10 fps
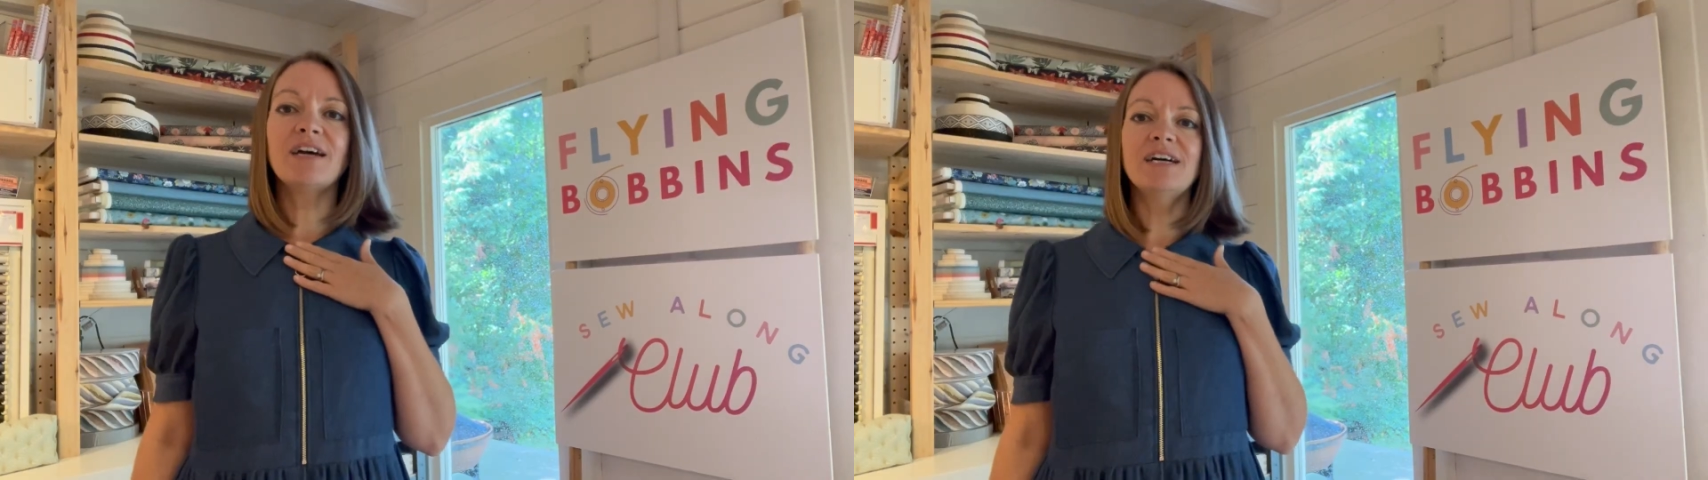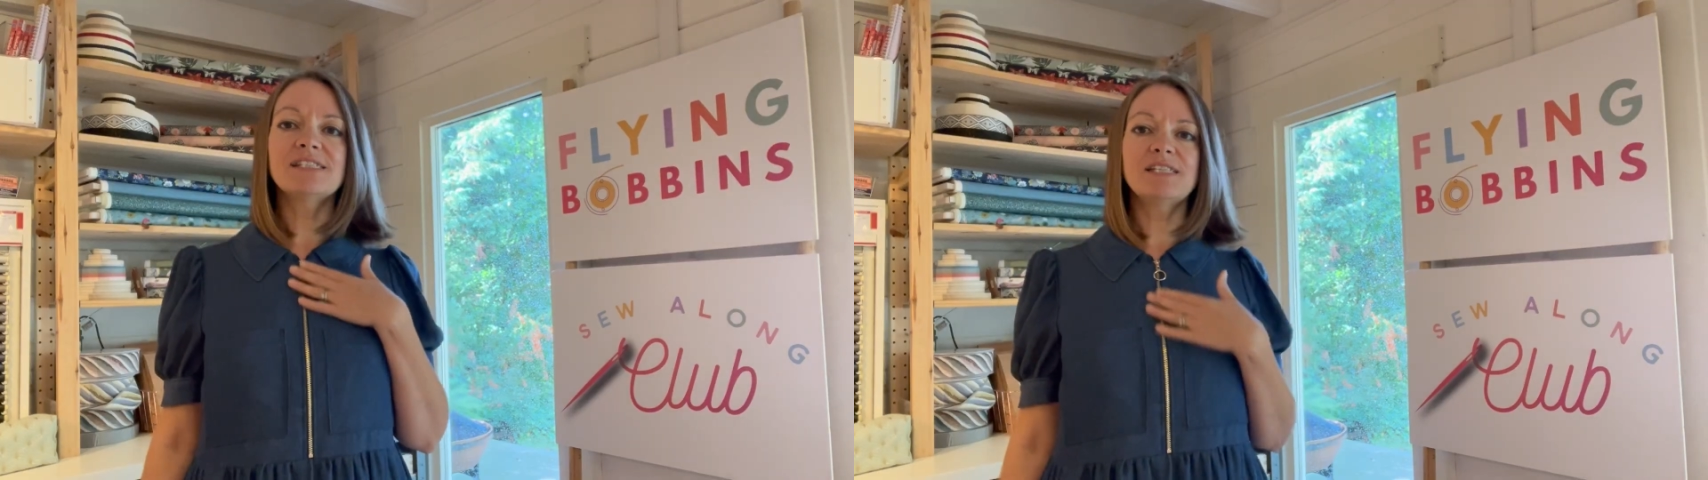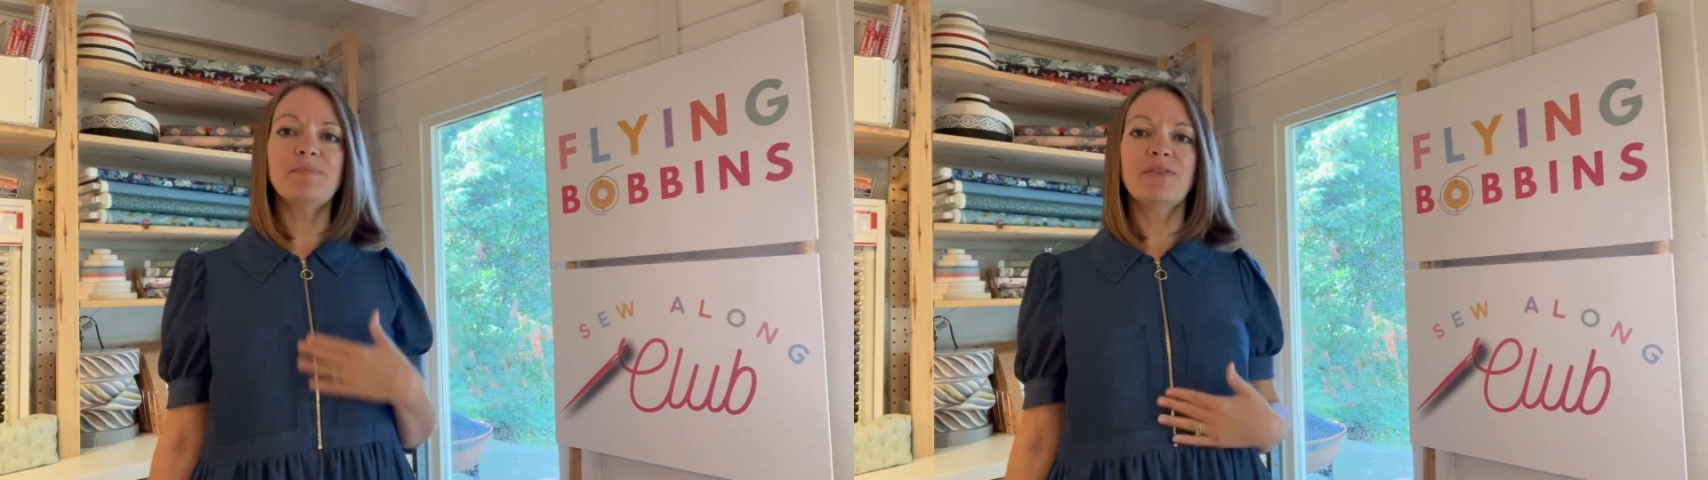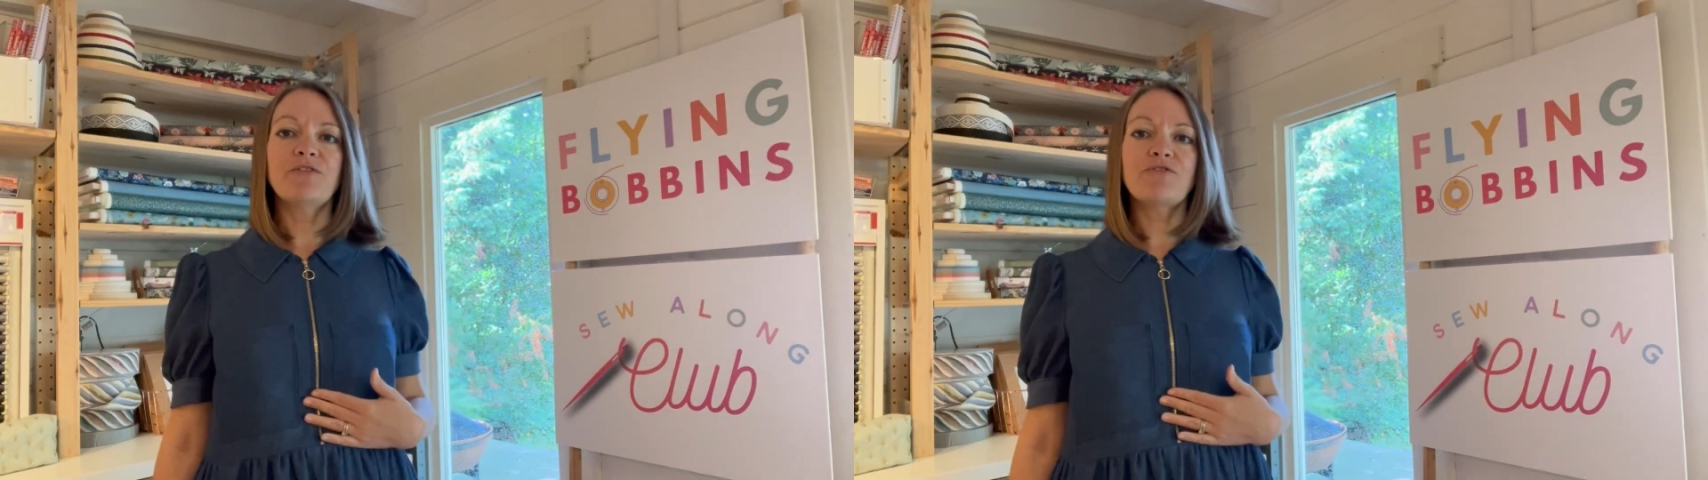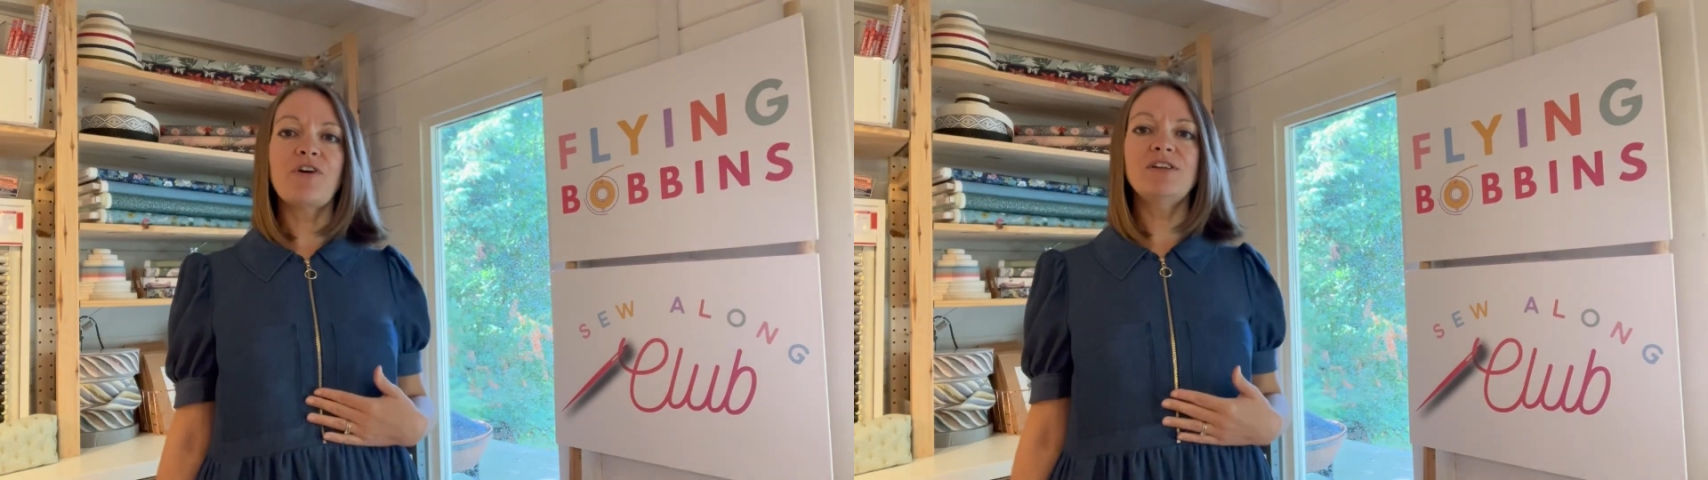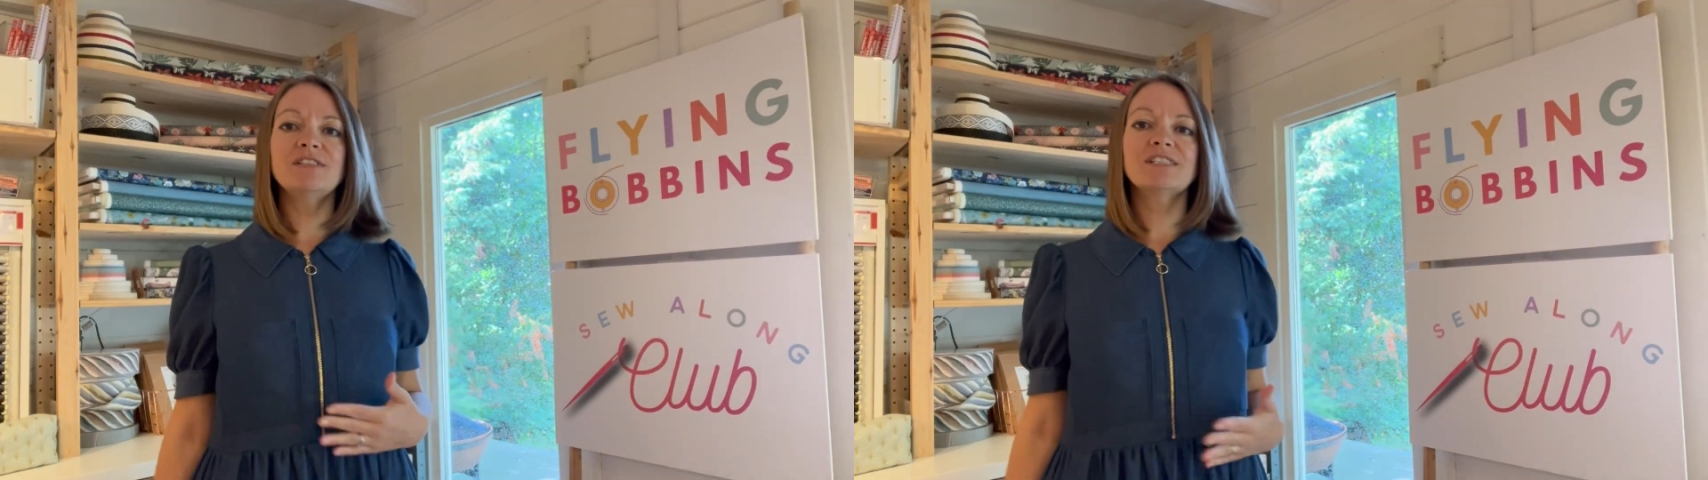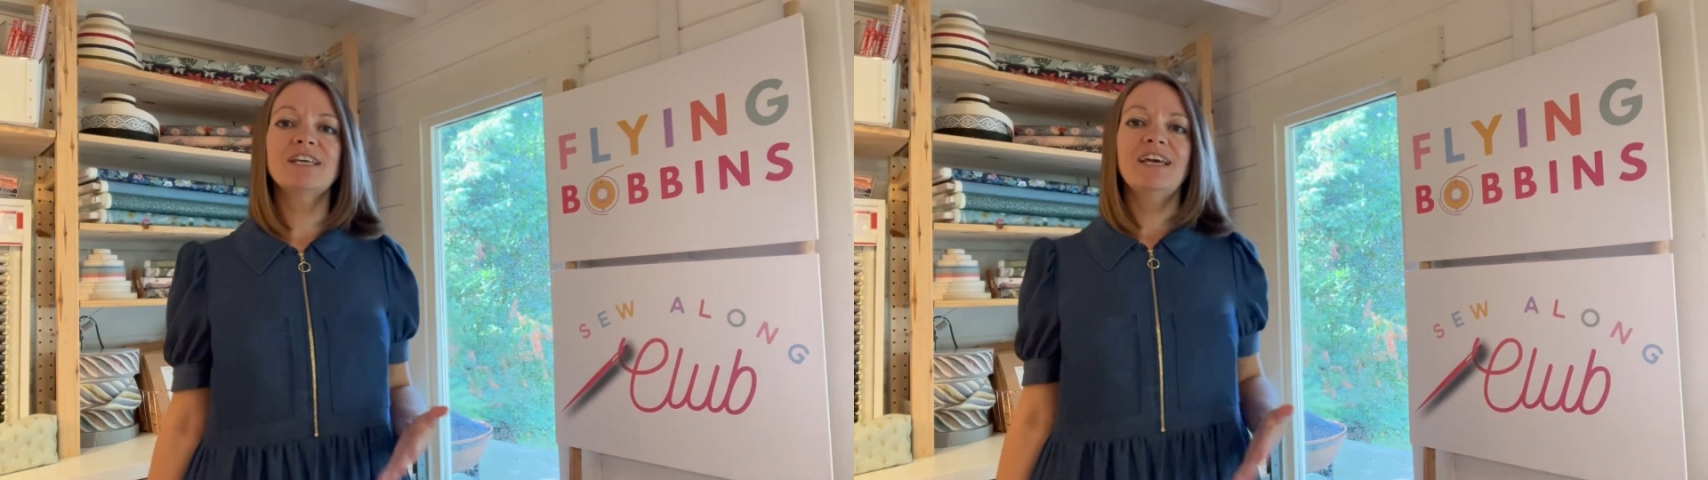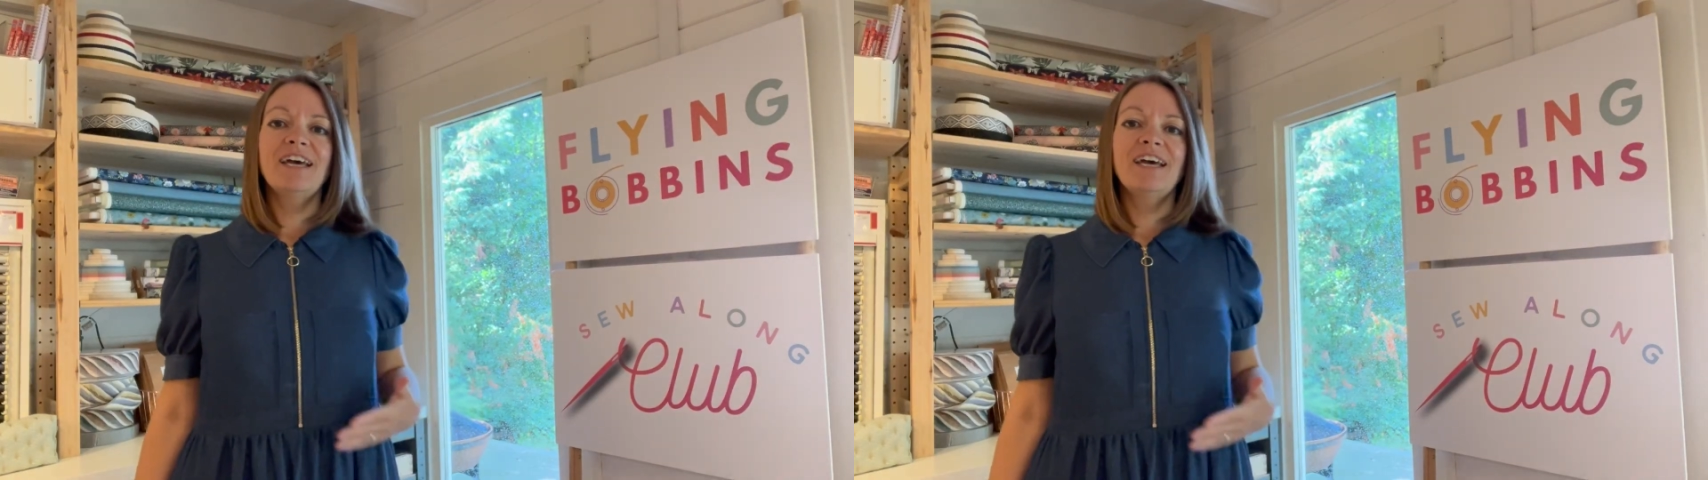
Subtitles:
a zip at the front,